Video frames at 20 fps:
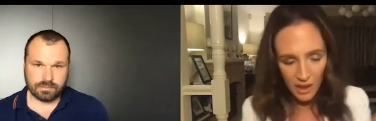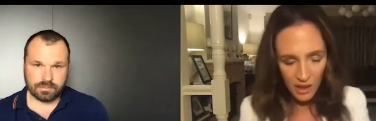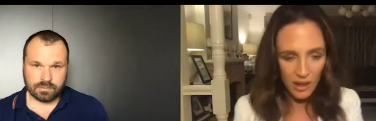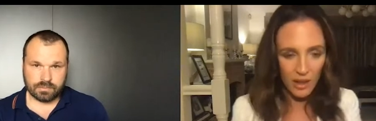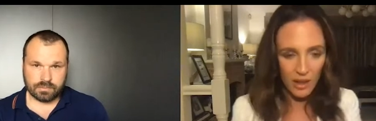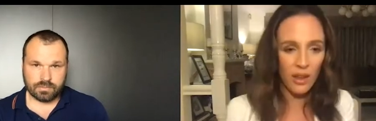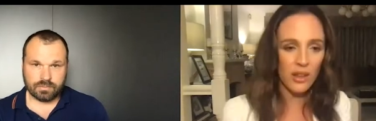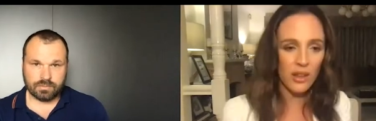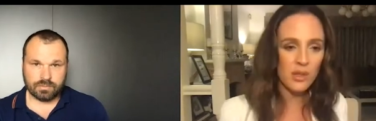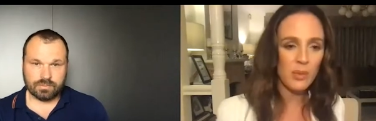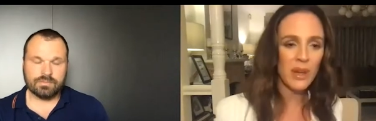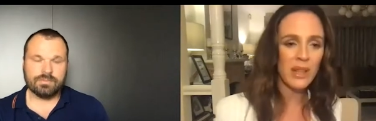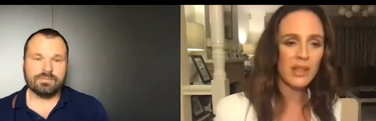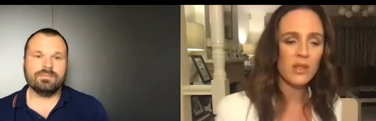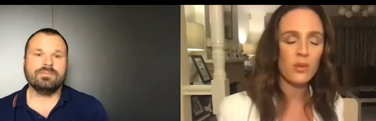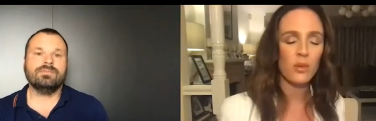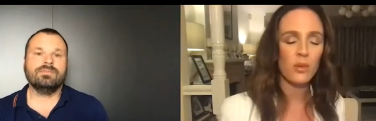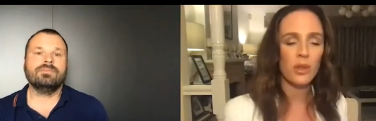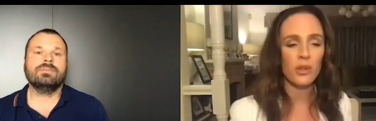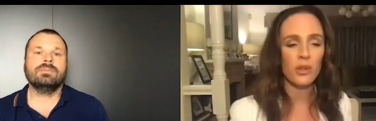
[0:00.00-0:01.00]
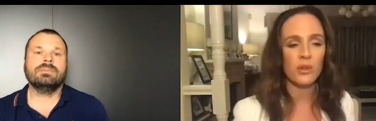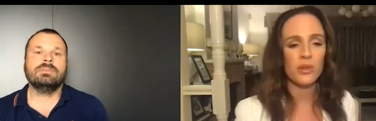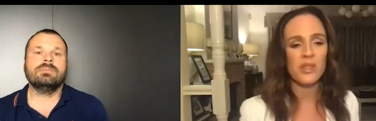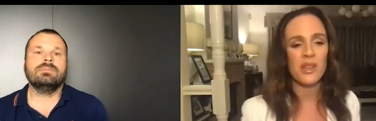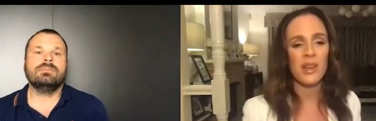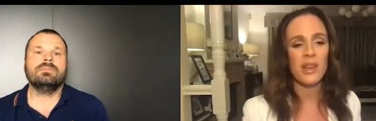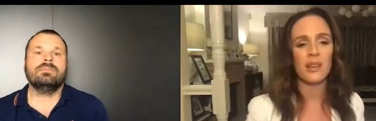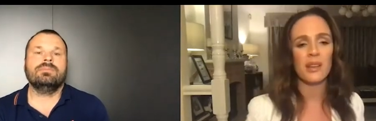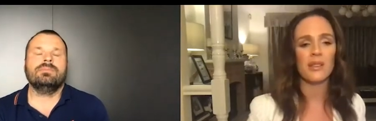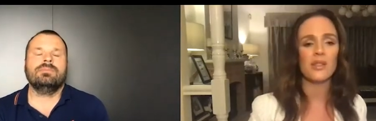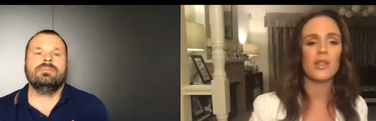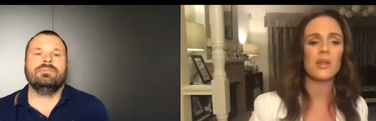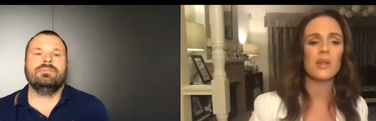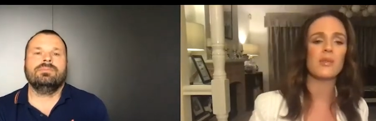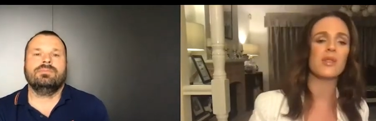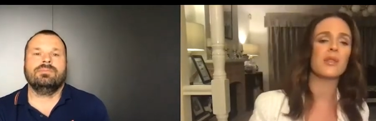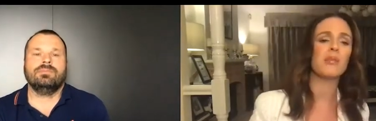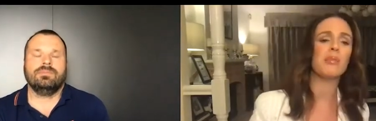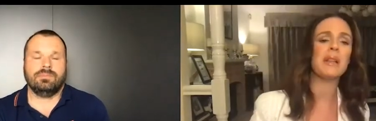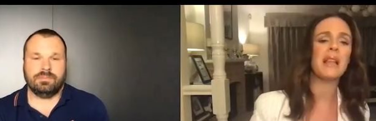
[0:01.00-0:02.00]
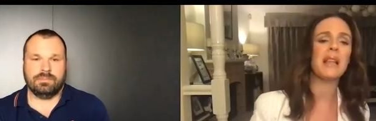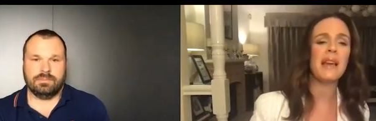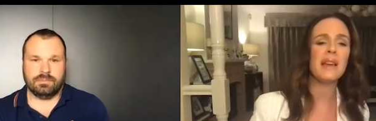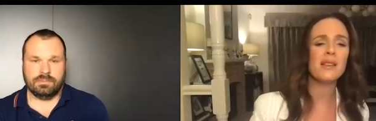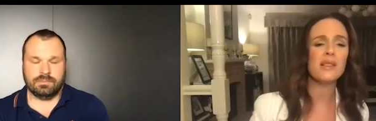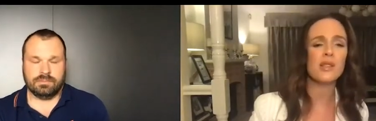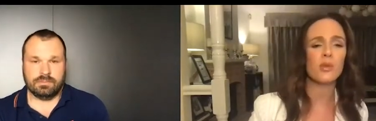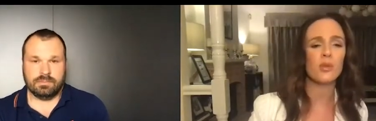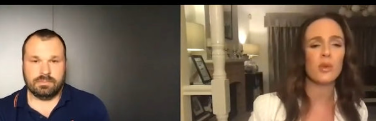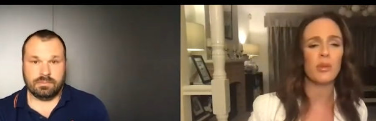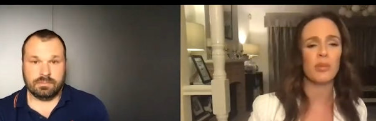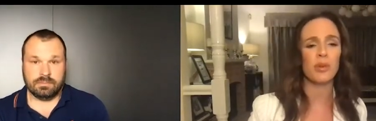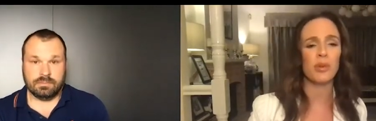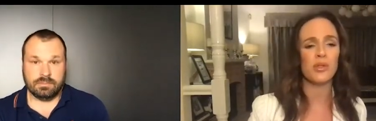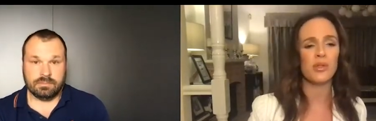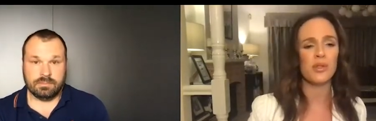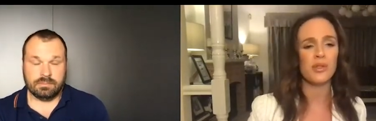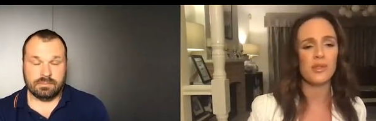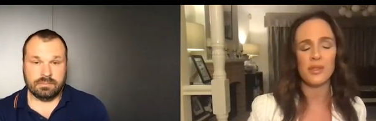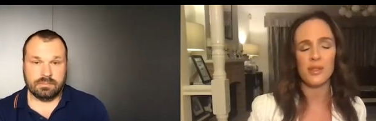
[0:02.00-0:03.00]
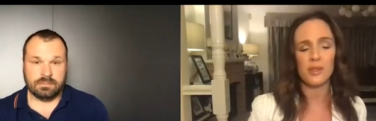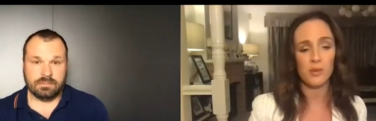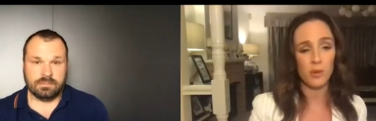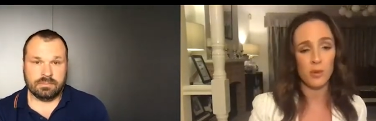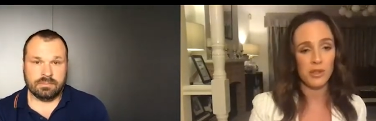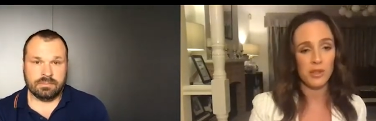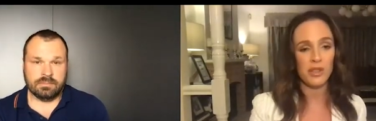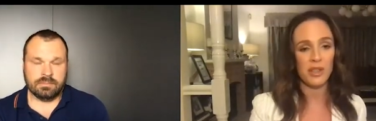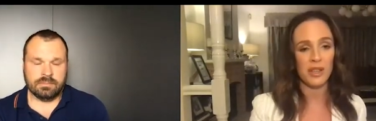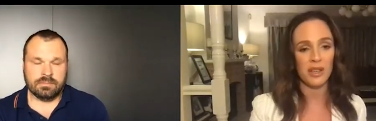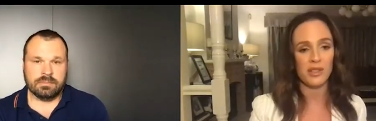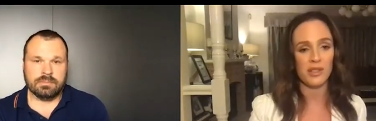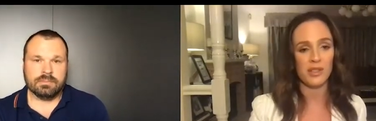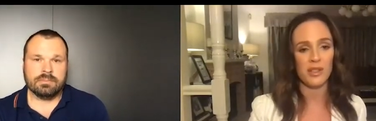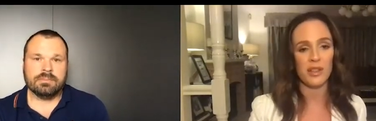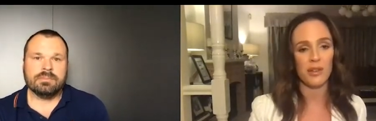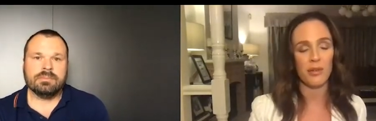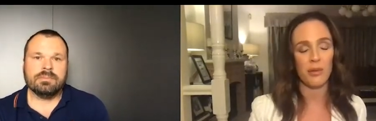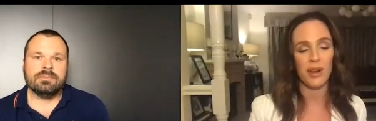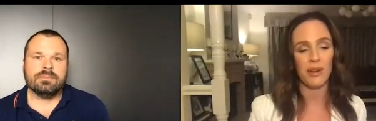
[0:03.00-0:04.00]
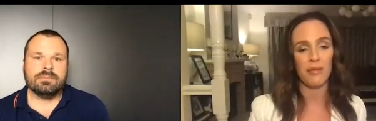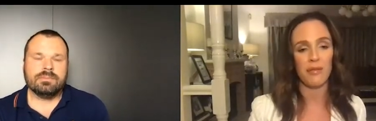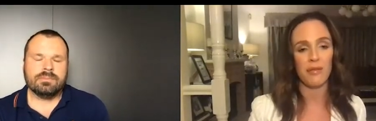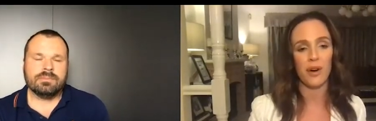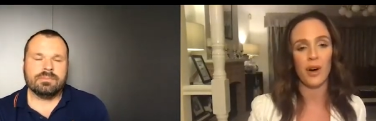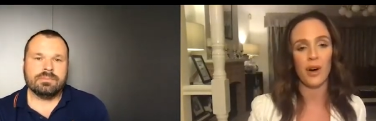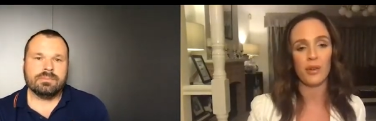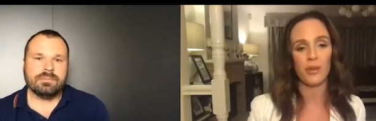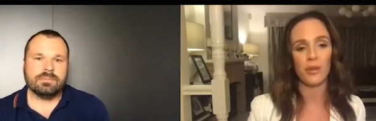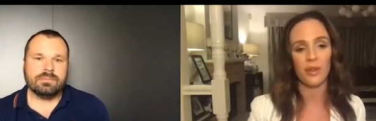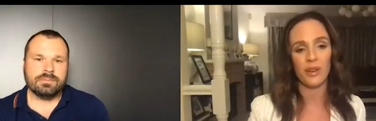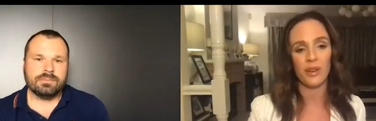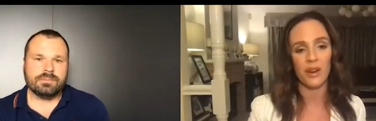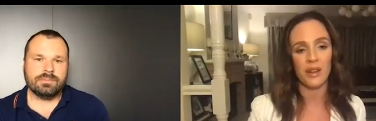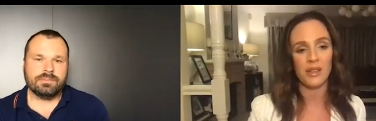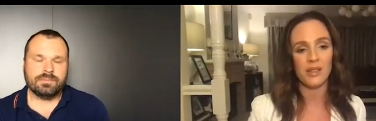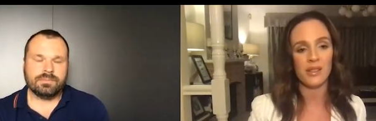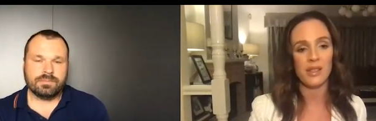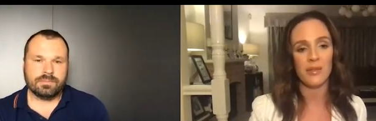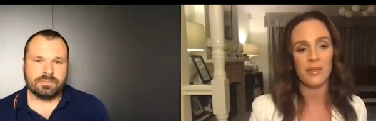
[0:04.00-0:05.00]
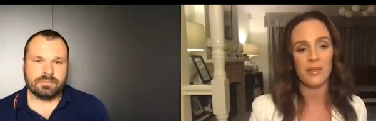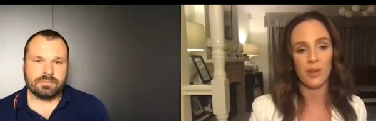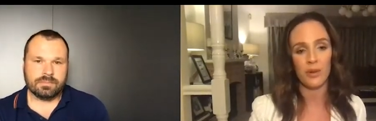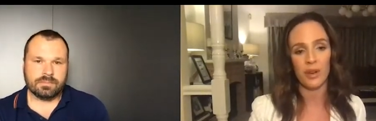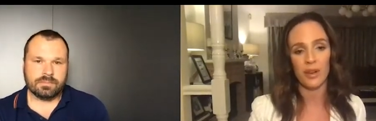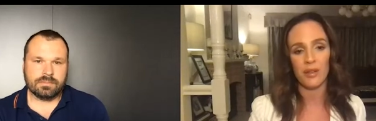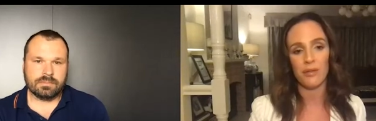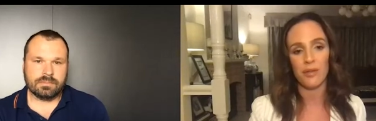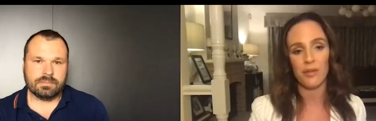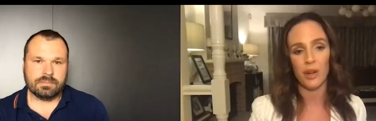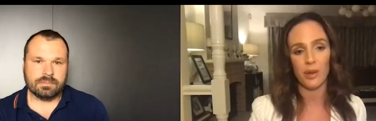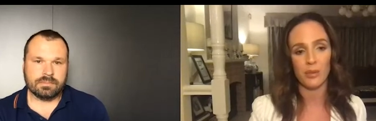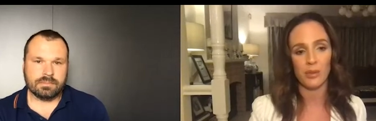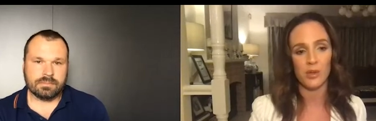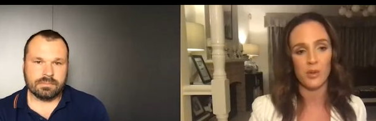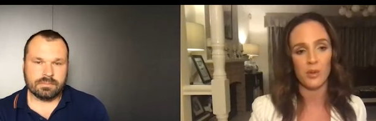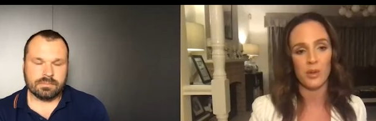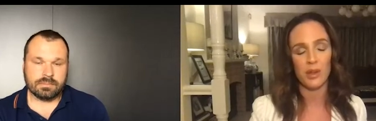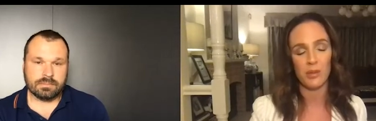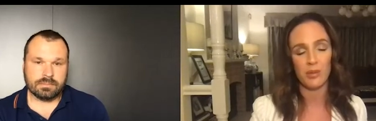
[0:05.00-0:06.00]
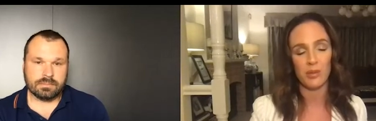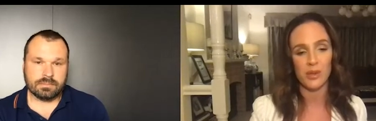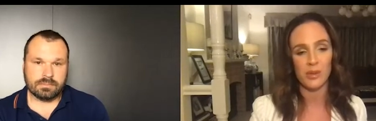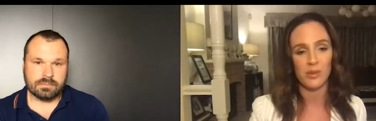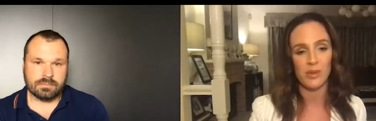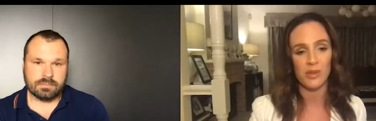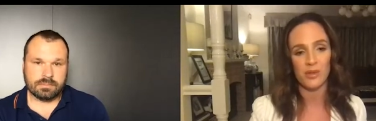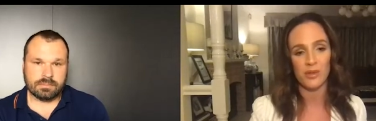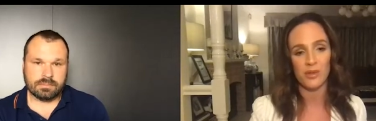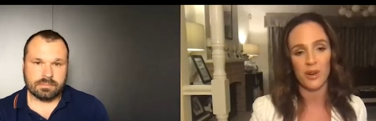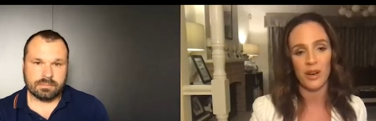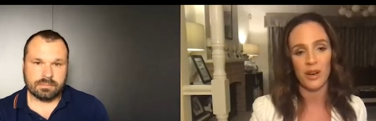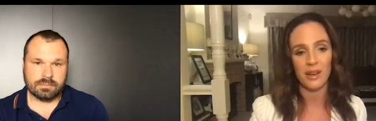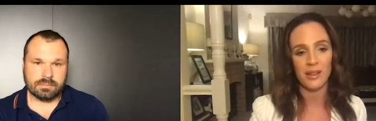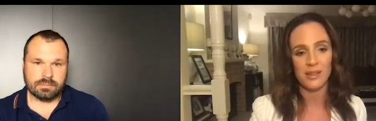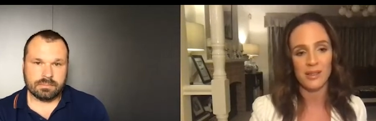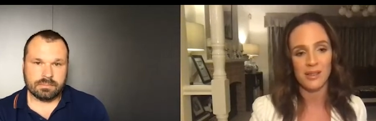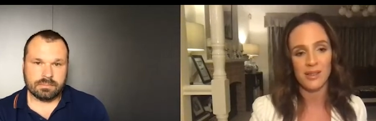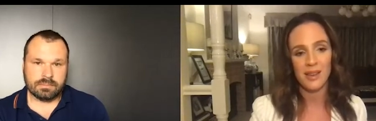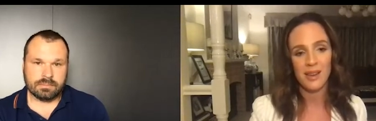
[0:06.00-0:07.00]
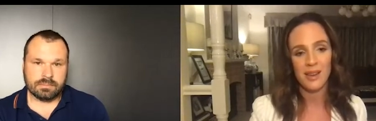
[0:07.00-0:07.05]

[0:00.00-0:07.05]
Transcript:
Speaker 1: It goes back to what you're saying in terms of the players that we produced. I was watching actually a grand final, the '97 grand final between the Brisbane Strikers,